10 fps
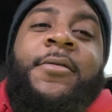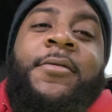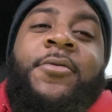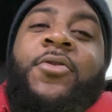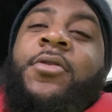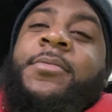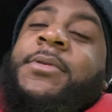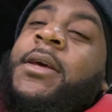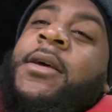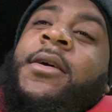You know what I'm
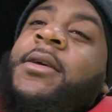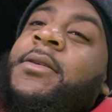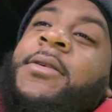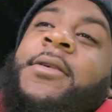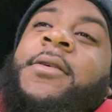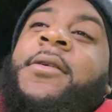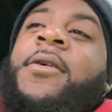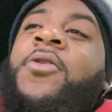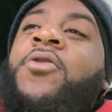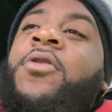saying? Because,
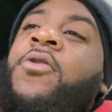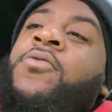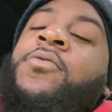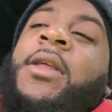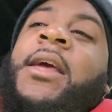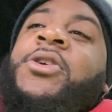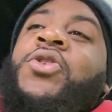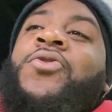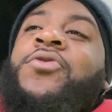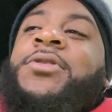you know, then
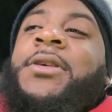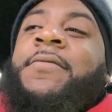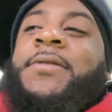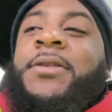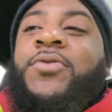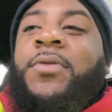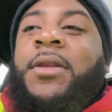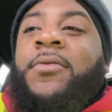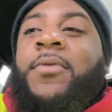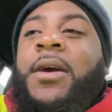Shakur Stevenson
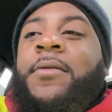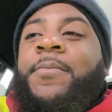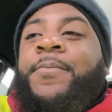tweeted, right?